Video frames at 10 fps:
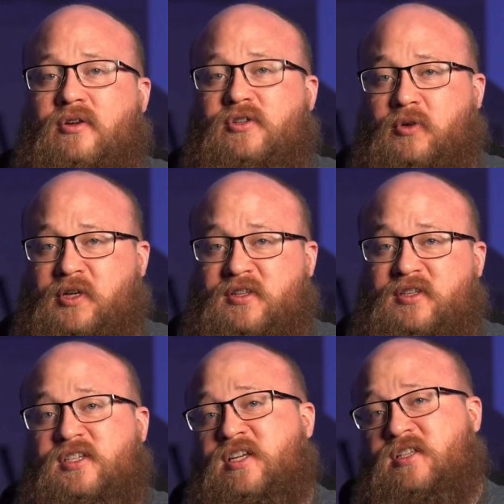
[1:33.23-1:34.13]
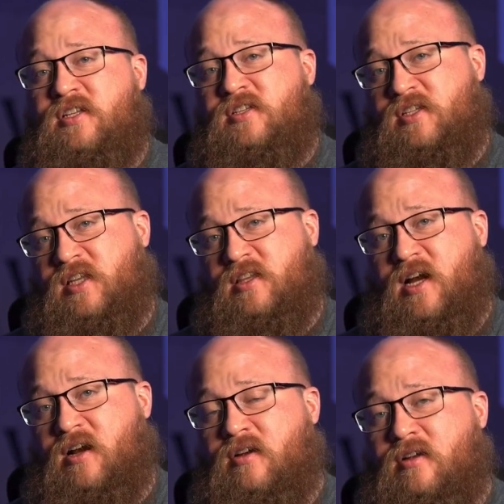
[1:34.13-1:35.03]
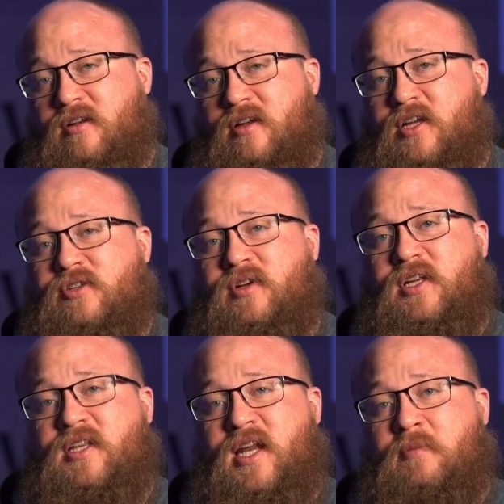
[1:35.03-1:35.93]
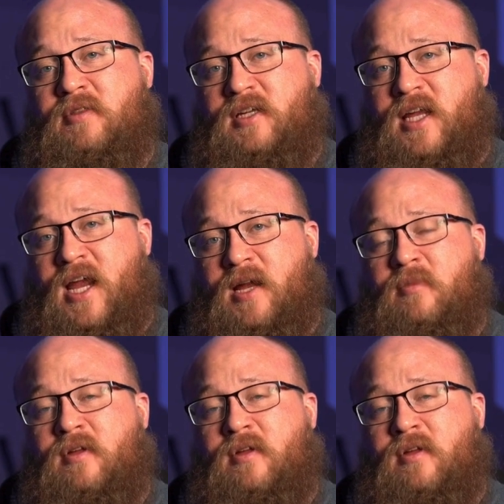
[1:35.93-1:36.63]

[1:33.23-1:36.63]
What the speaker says: So consistency there is really the name of the game.